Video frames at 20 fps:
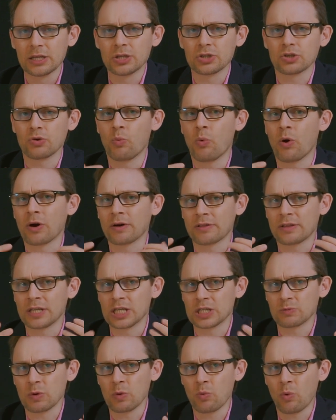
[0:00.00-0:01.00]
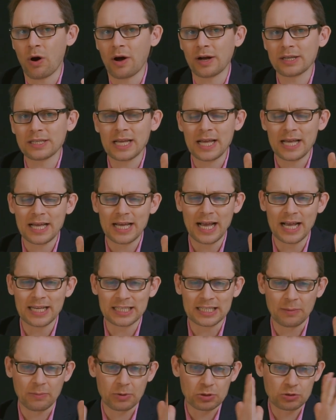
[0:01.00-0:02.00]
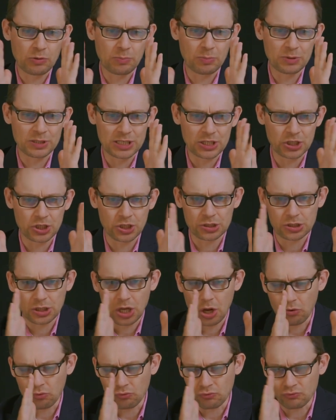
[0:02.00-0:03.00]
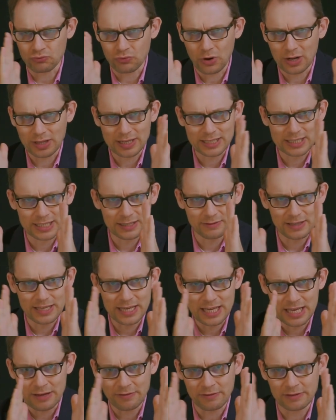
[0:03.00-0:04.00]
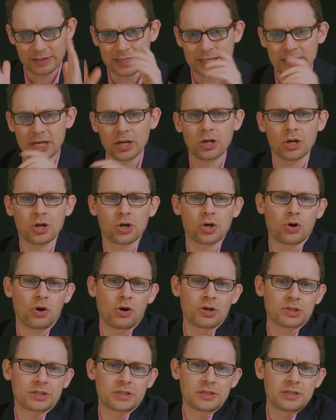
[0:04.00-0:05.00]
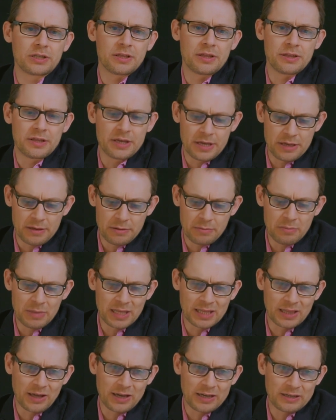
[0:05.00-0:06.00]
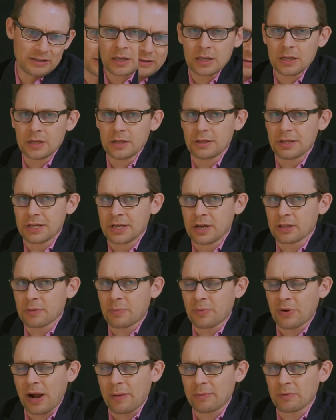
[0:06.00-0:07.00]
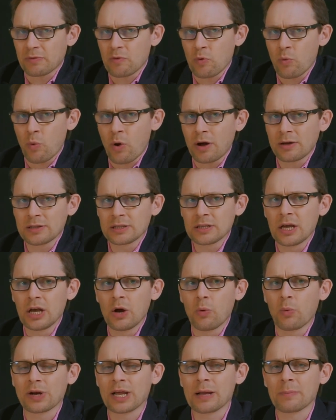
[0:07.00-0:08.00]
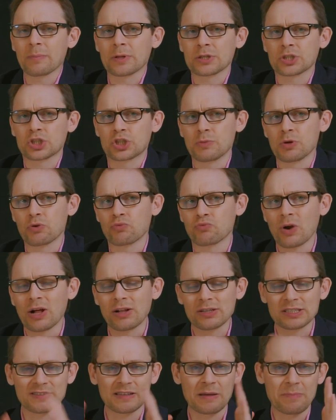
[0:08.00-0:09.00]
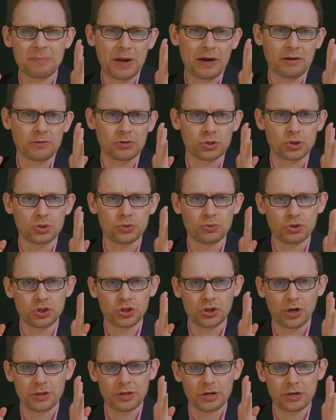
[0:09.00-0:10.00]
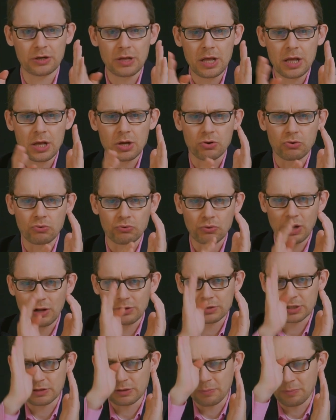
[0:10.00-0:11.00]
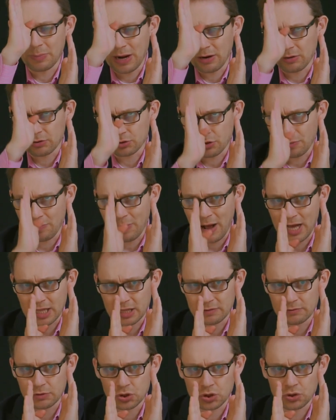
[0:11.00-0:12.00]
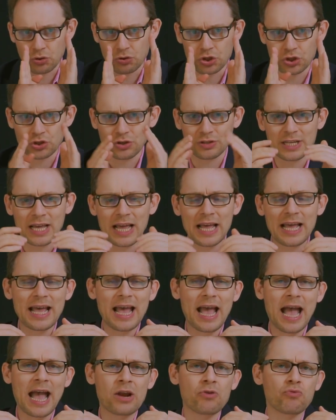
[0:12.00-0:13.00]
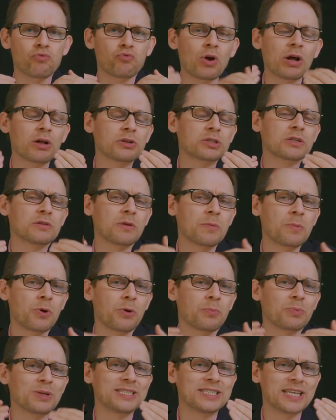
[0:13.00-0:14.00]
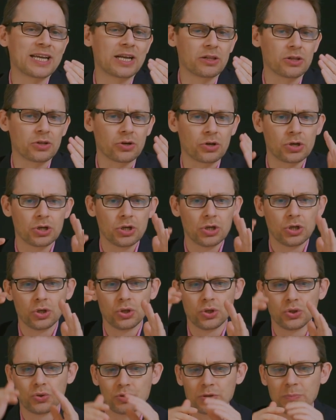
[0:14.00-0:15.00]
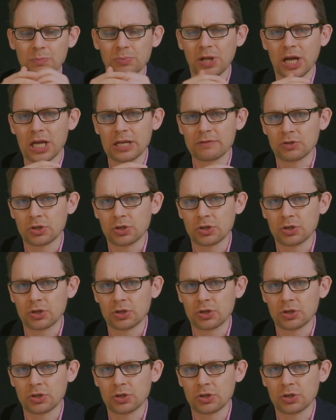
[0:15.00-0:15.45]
So one of the things we want is implants to be positioned relatively evenly across the midline. The other parameter we want implants to be relatively parallel to each other, relatively parallel to the path of insertion, and relatively perpendicular to the plane of